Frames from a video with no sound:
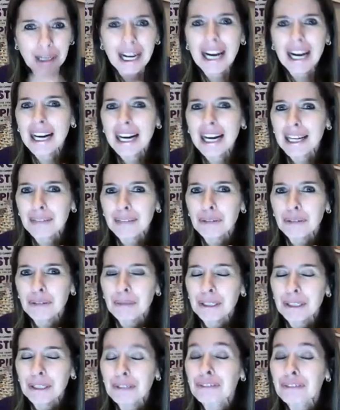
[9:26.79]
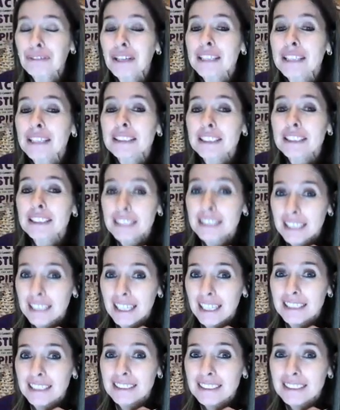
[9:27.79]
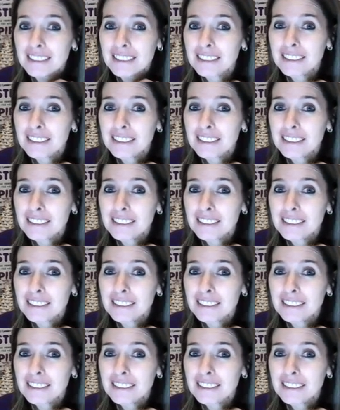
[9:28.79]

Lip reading: I will be your friend till the end.